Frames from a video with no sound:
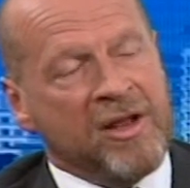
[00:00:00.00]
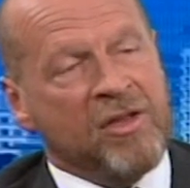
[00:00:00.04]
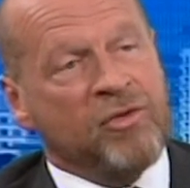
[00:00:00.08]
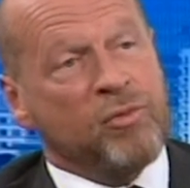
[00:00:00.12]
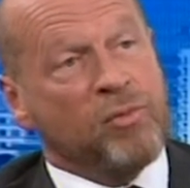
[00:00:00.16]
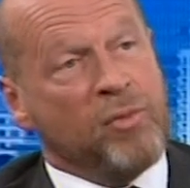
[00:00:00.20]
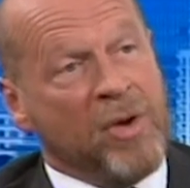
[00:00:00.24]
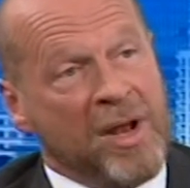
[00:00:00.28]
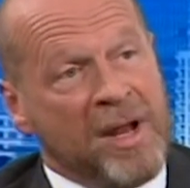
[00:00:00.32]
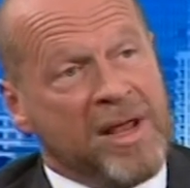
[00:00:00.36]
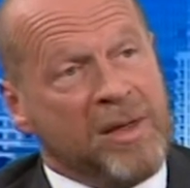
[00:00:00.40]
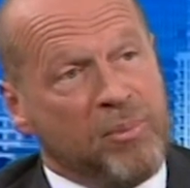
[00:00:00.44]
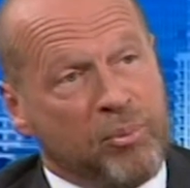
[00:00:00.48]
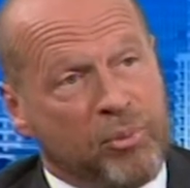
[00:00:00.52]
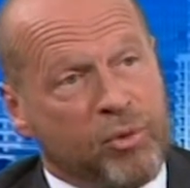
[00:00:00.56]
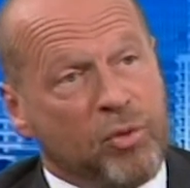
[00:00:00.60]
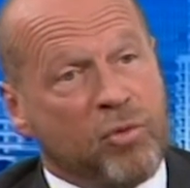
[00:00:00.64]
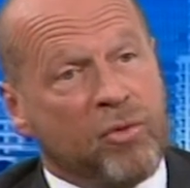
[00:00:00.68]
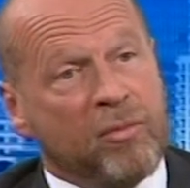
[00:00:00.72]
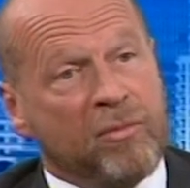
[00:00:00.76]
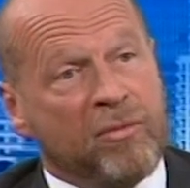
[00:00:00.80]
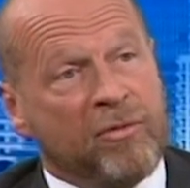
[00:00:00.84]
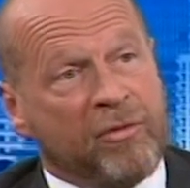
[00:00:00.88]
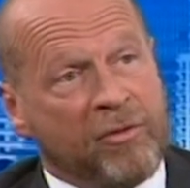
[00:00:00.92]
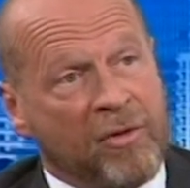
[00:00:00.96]
It's really
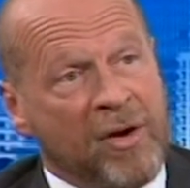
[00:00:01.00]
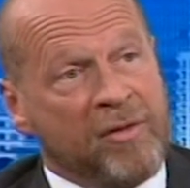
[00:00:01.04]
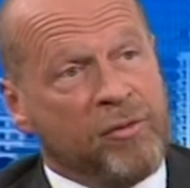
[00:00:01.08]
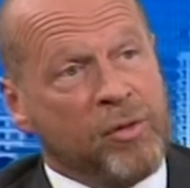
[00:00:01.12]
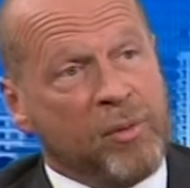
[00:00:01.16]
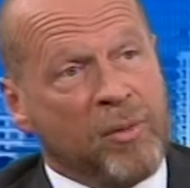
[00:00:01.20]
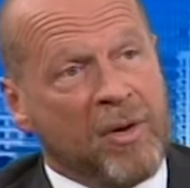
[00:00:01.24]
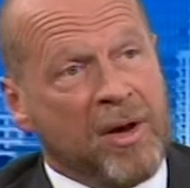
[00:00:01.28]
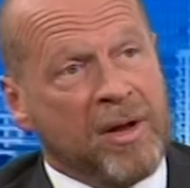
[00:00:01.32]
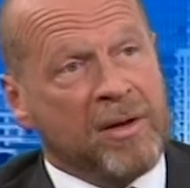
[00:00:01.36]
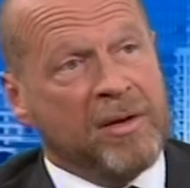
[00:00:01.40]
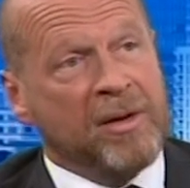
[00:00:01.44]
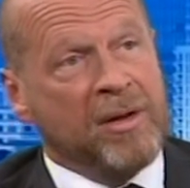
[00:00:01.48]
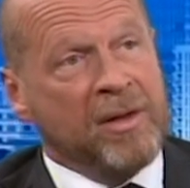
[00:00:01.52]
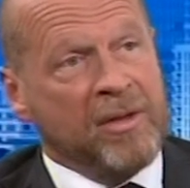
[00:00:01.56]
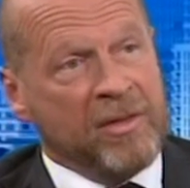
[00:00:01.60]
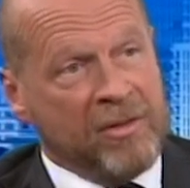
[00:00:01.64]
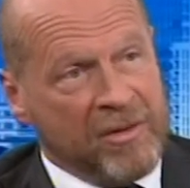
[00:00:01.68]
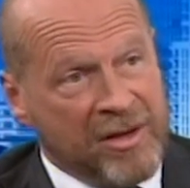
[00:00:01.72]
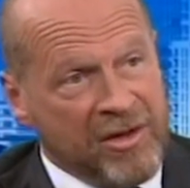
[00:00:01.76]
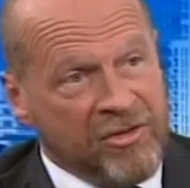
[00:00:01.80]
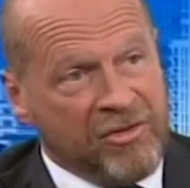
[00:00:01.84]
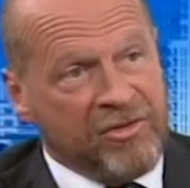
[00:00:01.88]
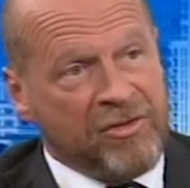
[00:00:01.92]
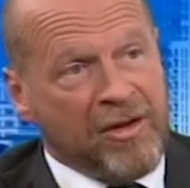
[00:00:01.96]
important for everyone
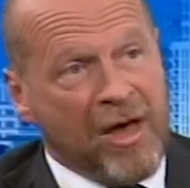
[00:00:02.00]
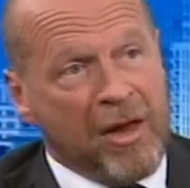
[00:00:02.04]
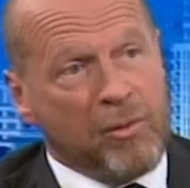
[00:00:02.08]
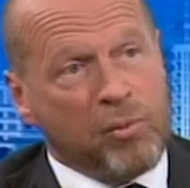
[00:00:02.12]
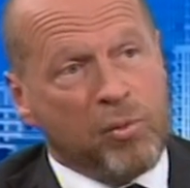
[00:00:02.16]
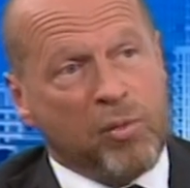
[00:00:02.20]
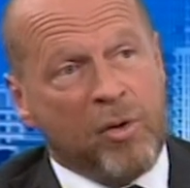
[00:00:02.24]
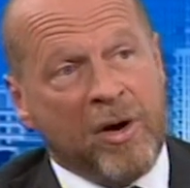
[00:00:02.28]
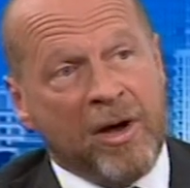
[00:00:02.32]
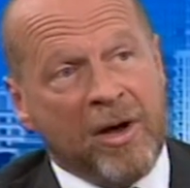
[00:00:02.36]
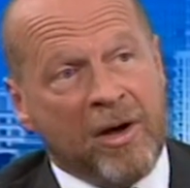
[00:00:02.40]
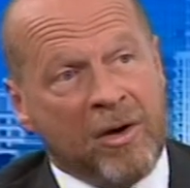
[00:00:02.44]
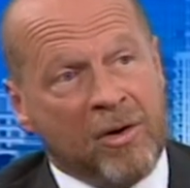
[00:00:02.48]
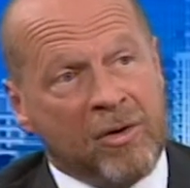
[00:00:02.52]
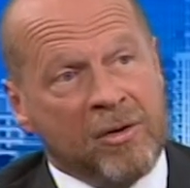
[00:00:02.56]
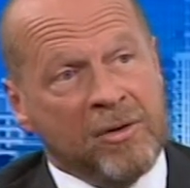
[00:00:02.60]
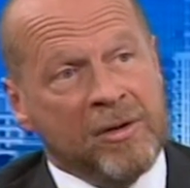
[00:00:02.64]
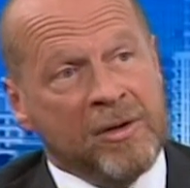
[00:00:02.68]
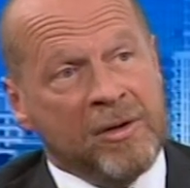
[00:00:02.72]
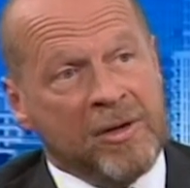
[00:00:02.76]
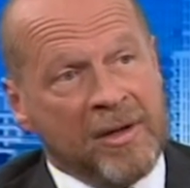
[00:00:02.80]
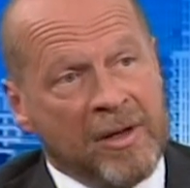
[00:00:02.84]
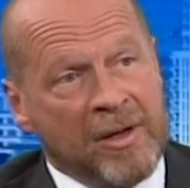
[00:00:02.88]
that it's done well.